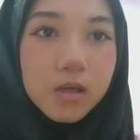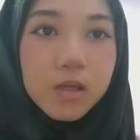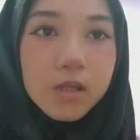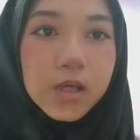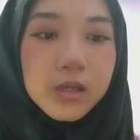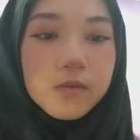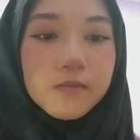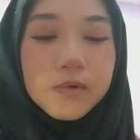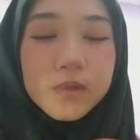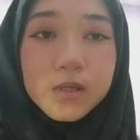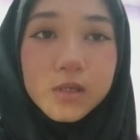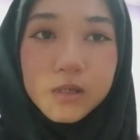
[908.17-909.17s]
and then
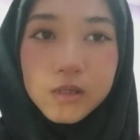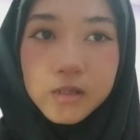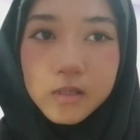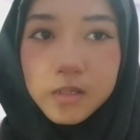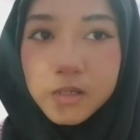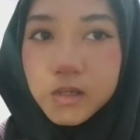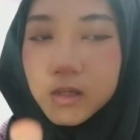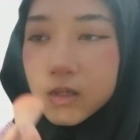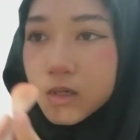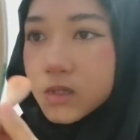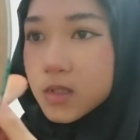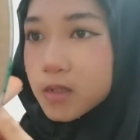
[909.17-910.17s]
for
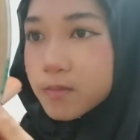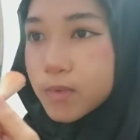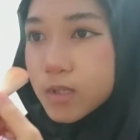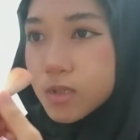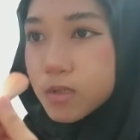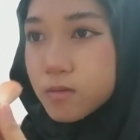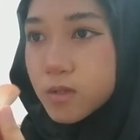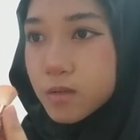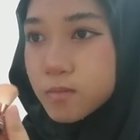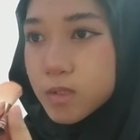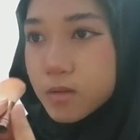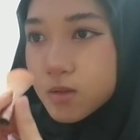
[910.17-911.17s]
this part as well,
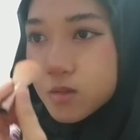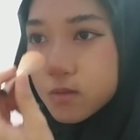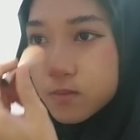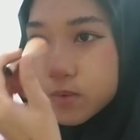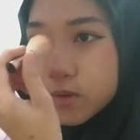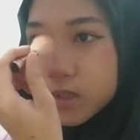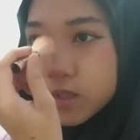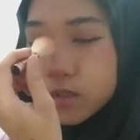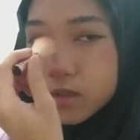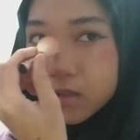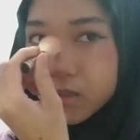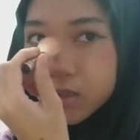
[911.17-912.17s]
I'm just gonna put it
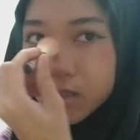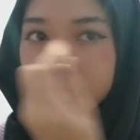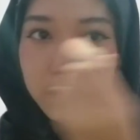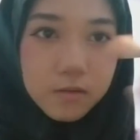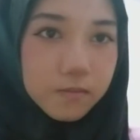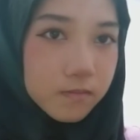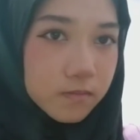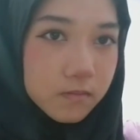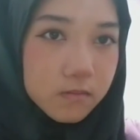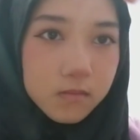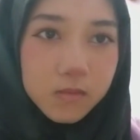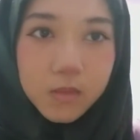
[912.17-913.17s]
here,
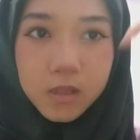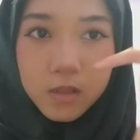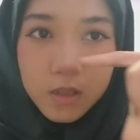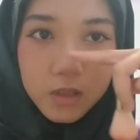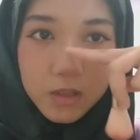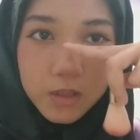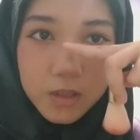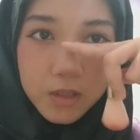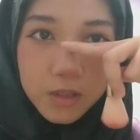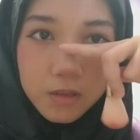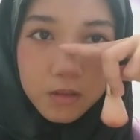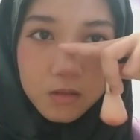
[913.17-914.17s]
like
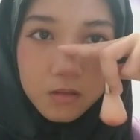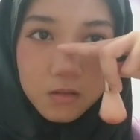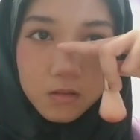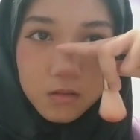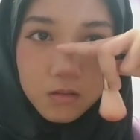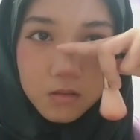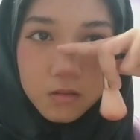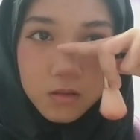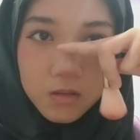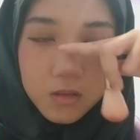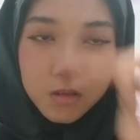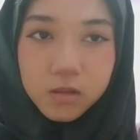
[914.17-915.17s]
here,
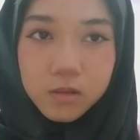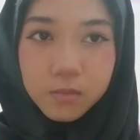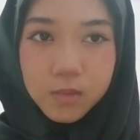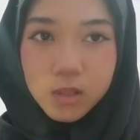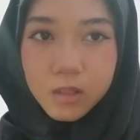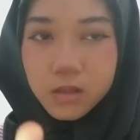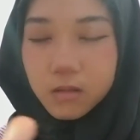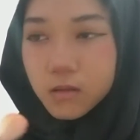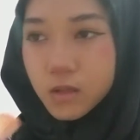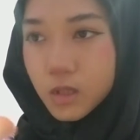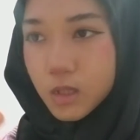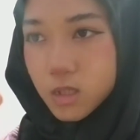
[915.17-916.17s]
to make it
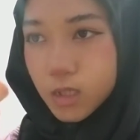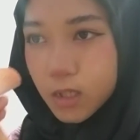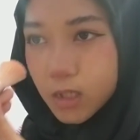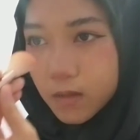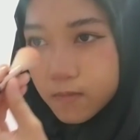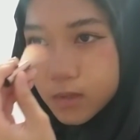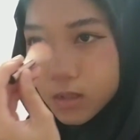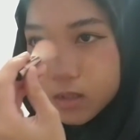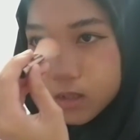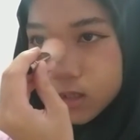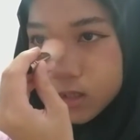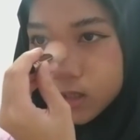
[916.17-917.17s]
look like I have a
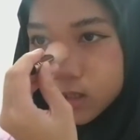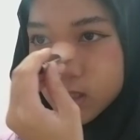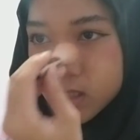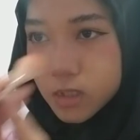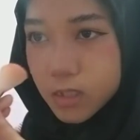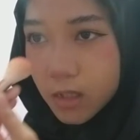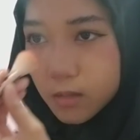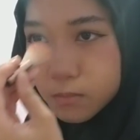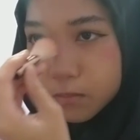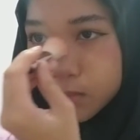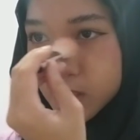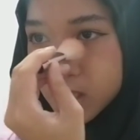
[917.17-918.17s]

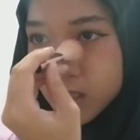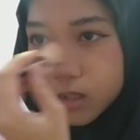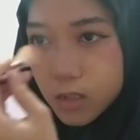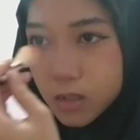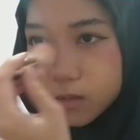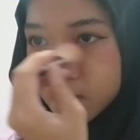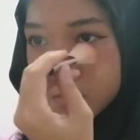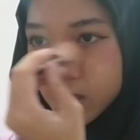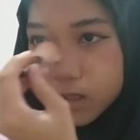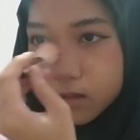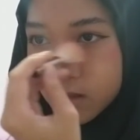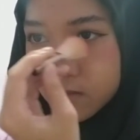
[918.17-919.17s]
sunburn,
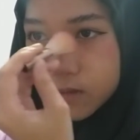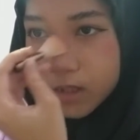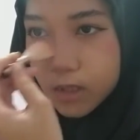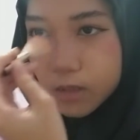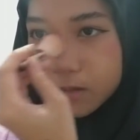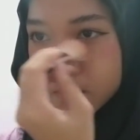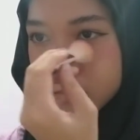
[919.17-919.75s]
but not really,